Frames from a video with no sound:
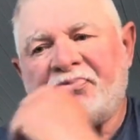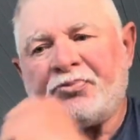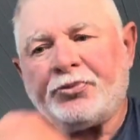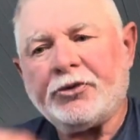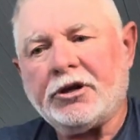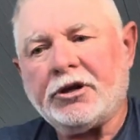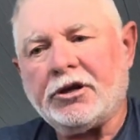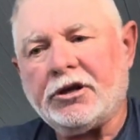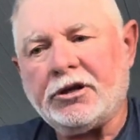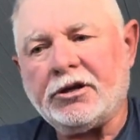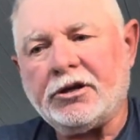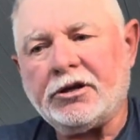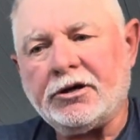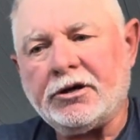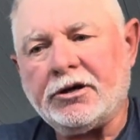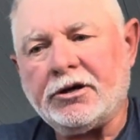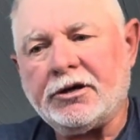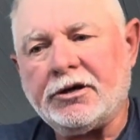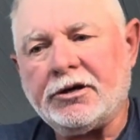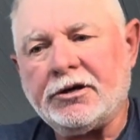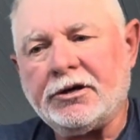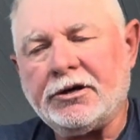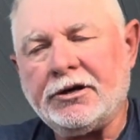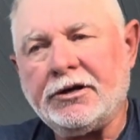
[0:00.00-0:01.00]
and
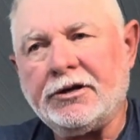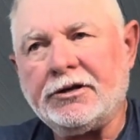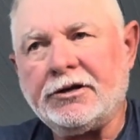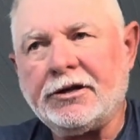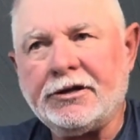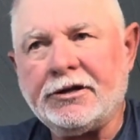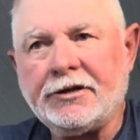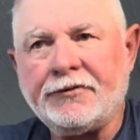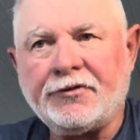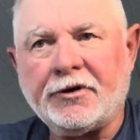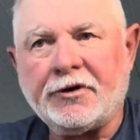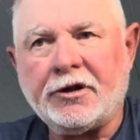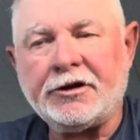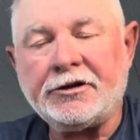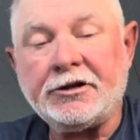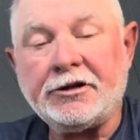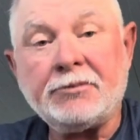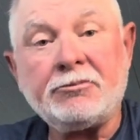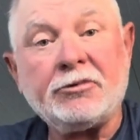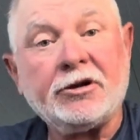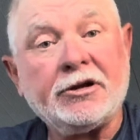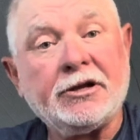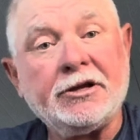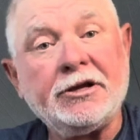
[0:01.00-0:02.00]
he finally
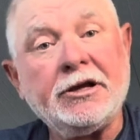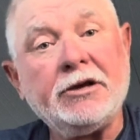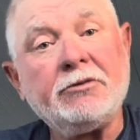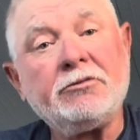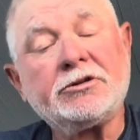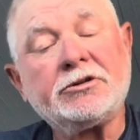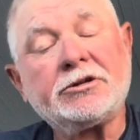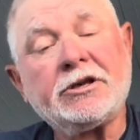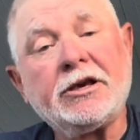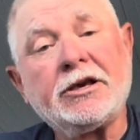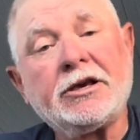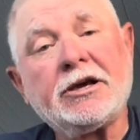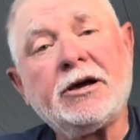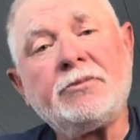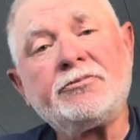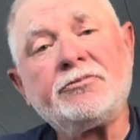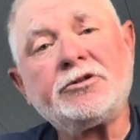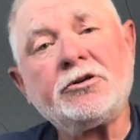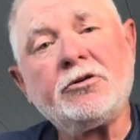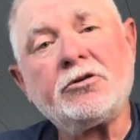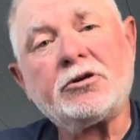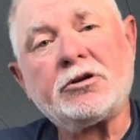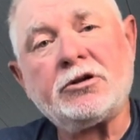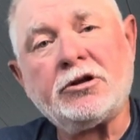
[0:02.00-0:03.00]
did. But he come
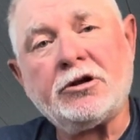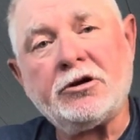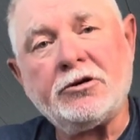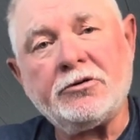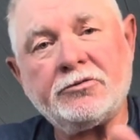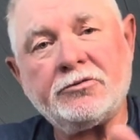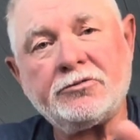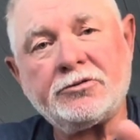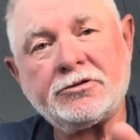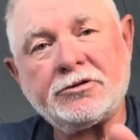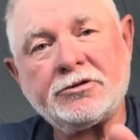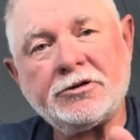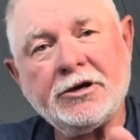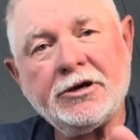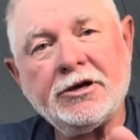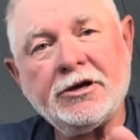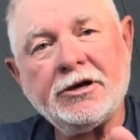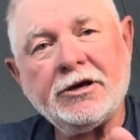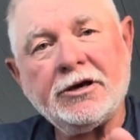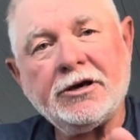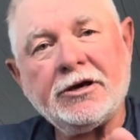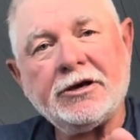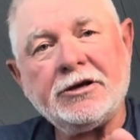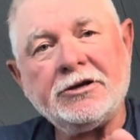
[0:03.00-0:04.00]
so close,
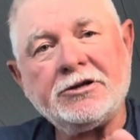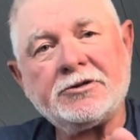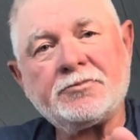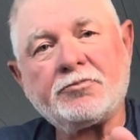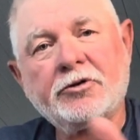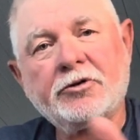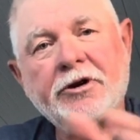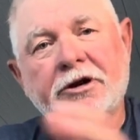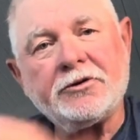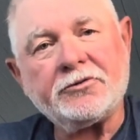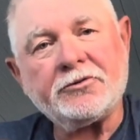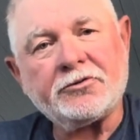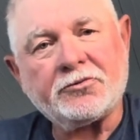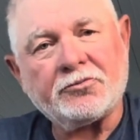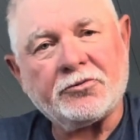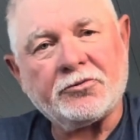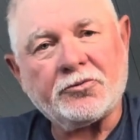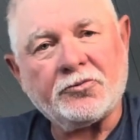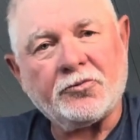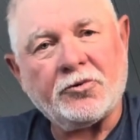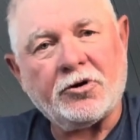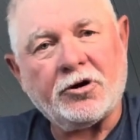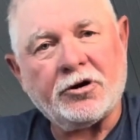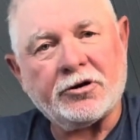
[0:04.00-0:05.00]
he sprayed us with
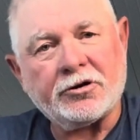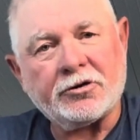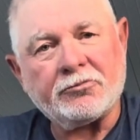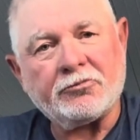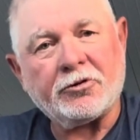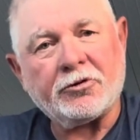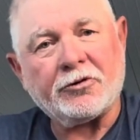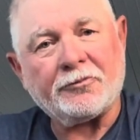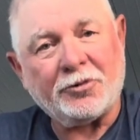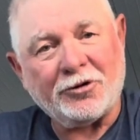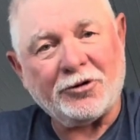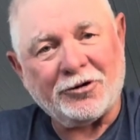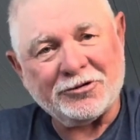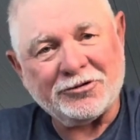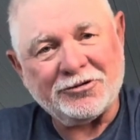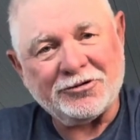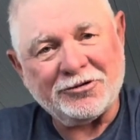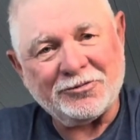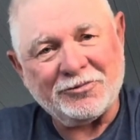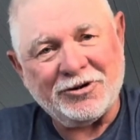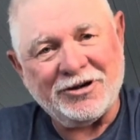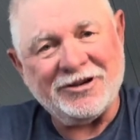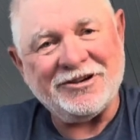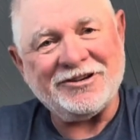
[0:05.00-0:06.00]
water with a
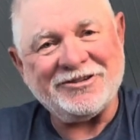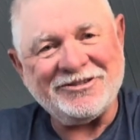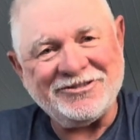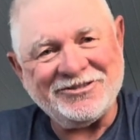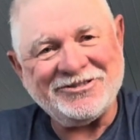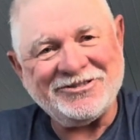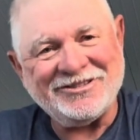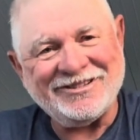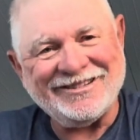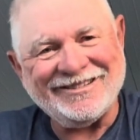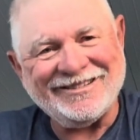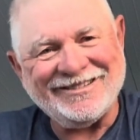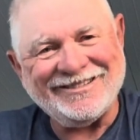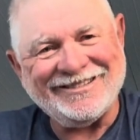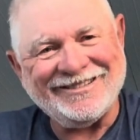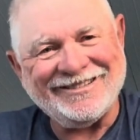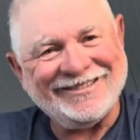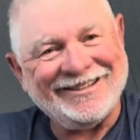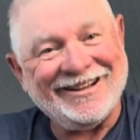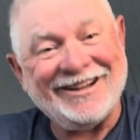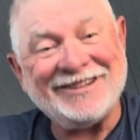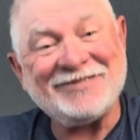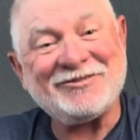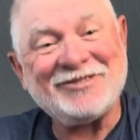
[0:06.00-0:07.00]
pontoon.
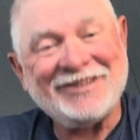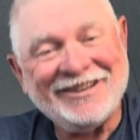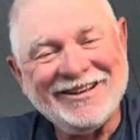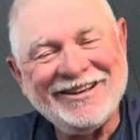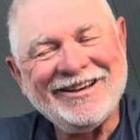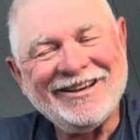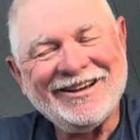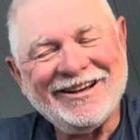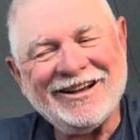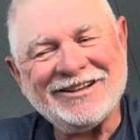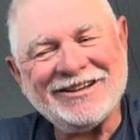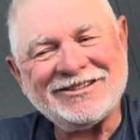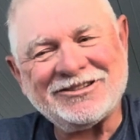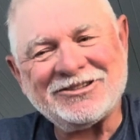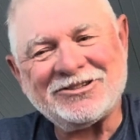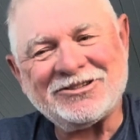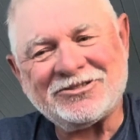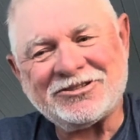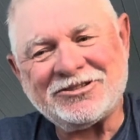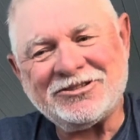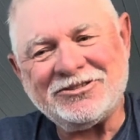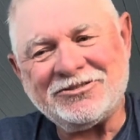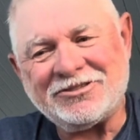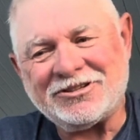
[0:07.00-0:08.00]
that's a little
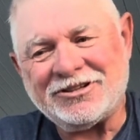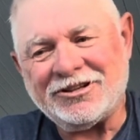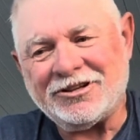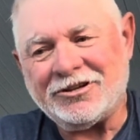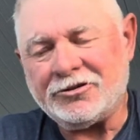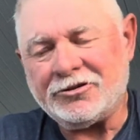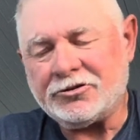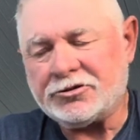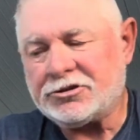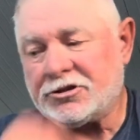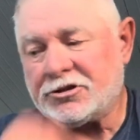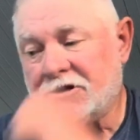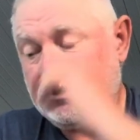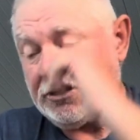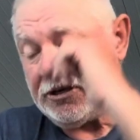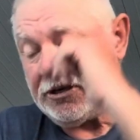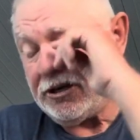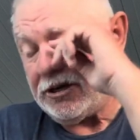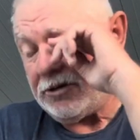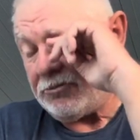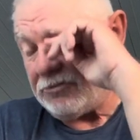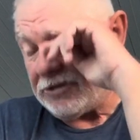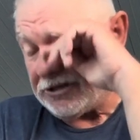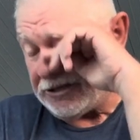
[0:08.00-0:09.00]
too close.
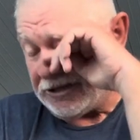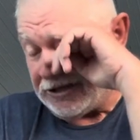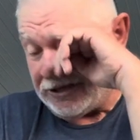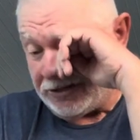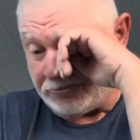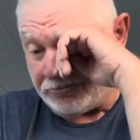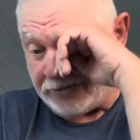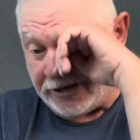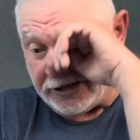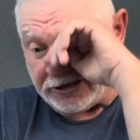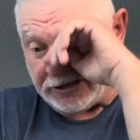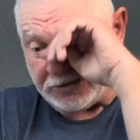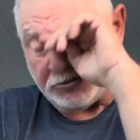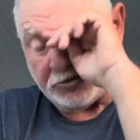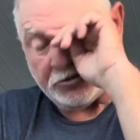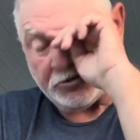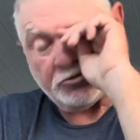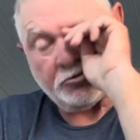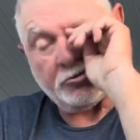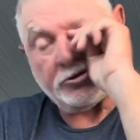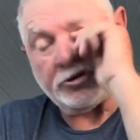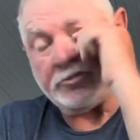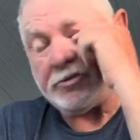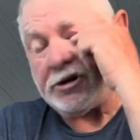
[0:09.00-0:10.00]
But getting back to my
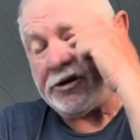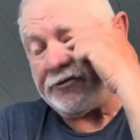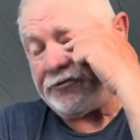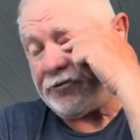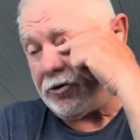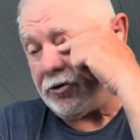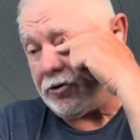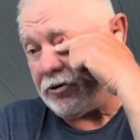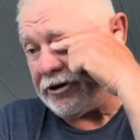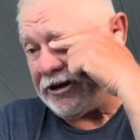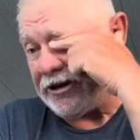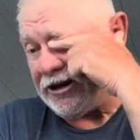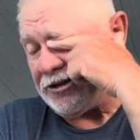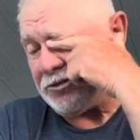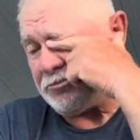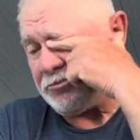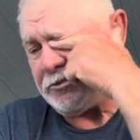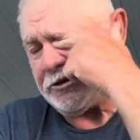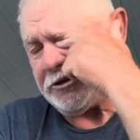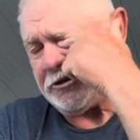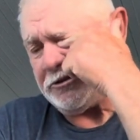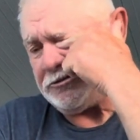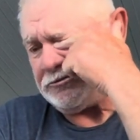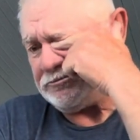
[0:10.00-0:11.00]
story about falling out of
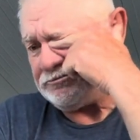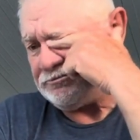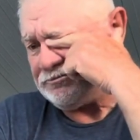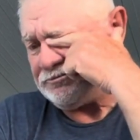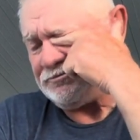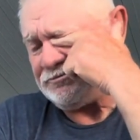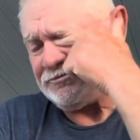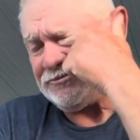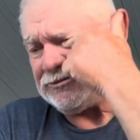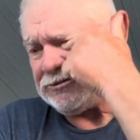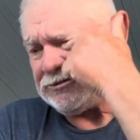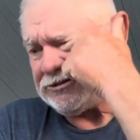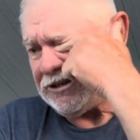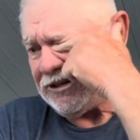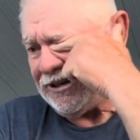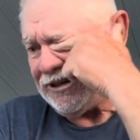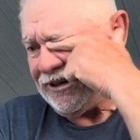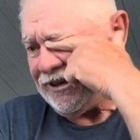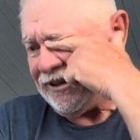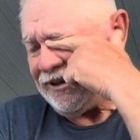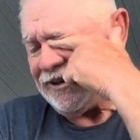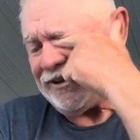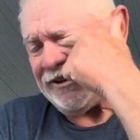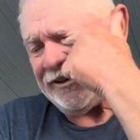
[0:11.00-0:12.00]
the boat,
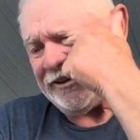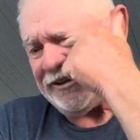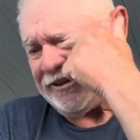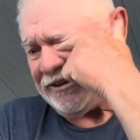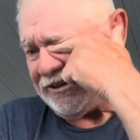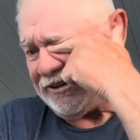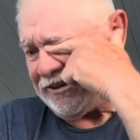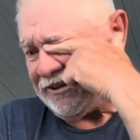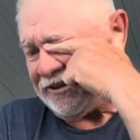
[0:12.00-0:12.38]
and